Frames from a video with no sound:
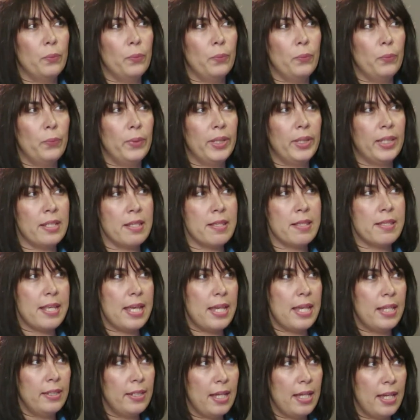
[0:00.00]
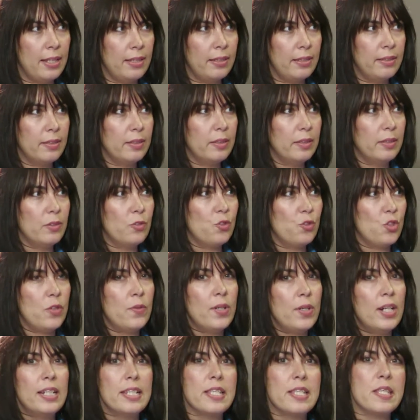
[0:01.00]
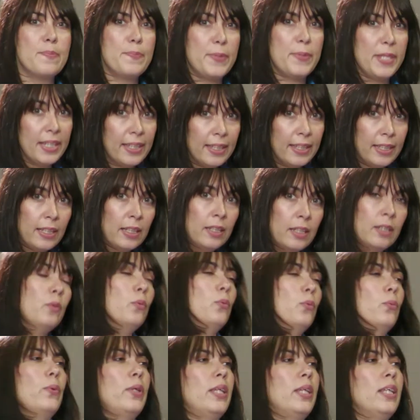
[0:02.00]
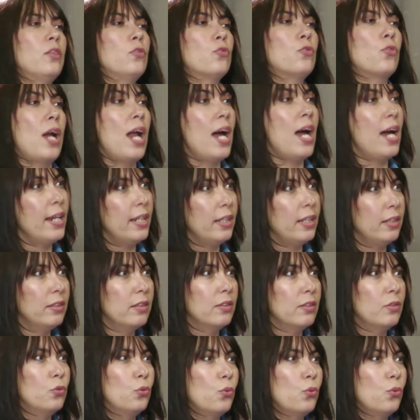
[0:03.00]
We can say that, generally speaking, we tried to